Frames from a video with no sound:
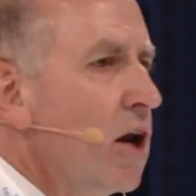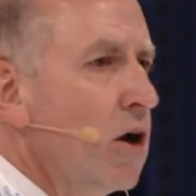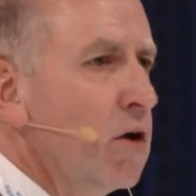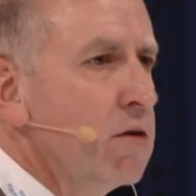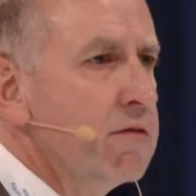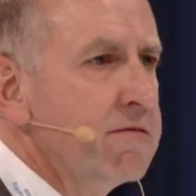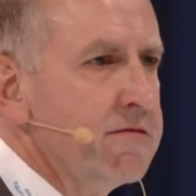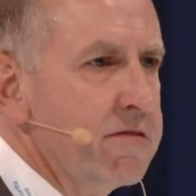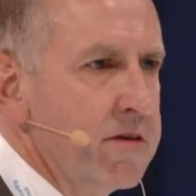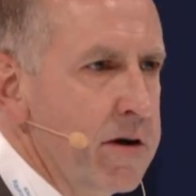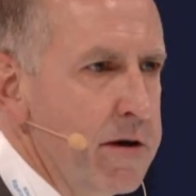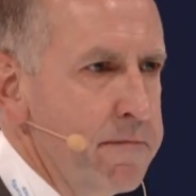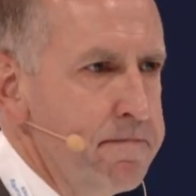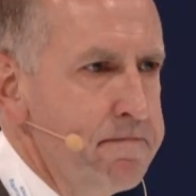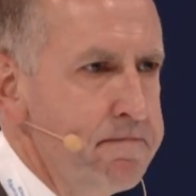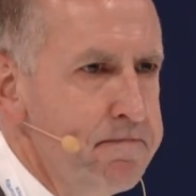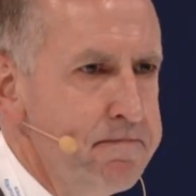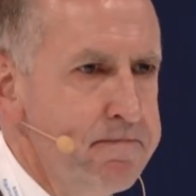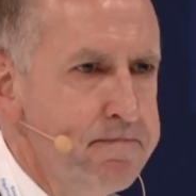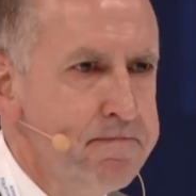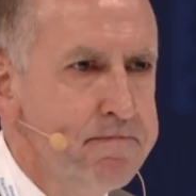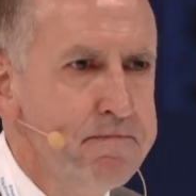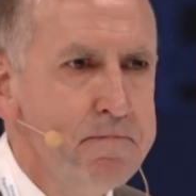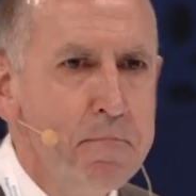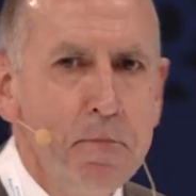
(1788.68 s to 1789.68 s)
over it.
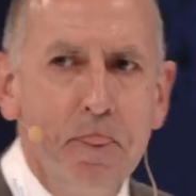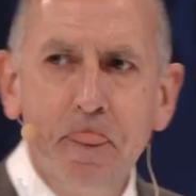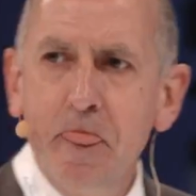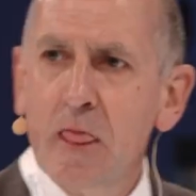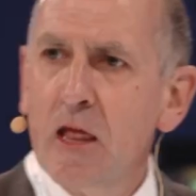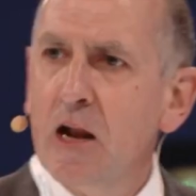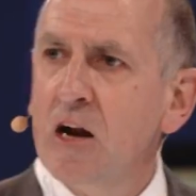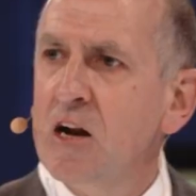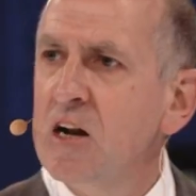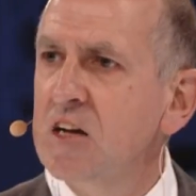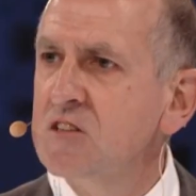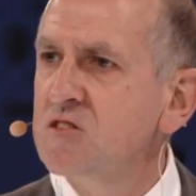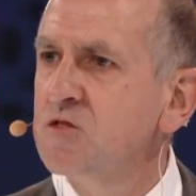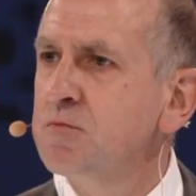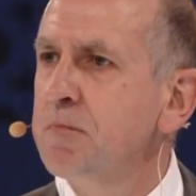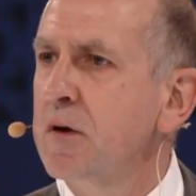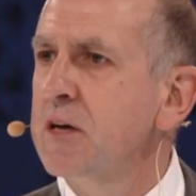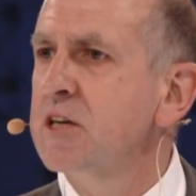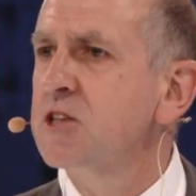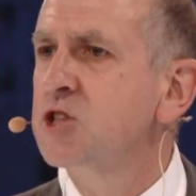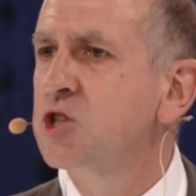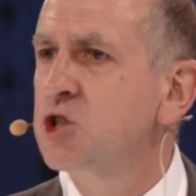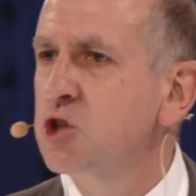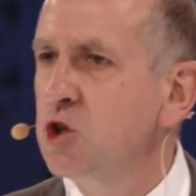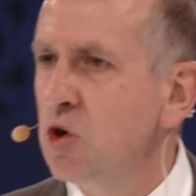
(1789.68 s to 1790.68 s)
Let's
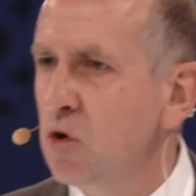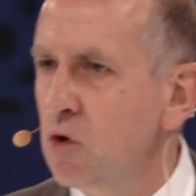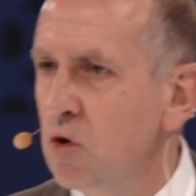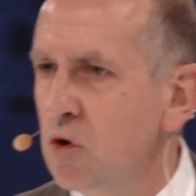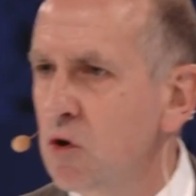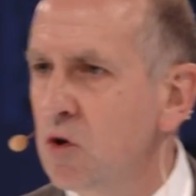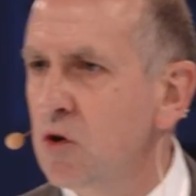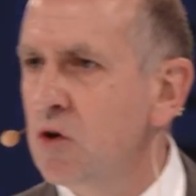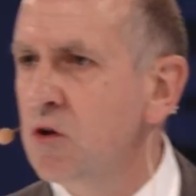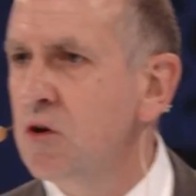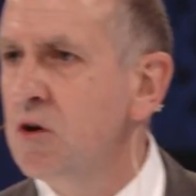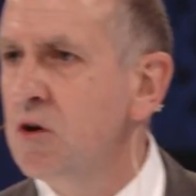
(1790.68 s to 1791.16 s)
make sure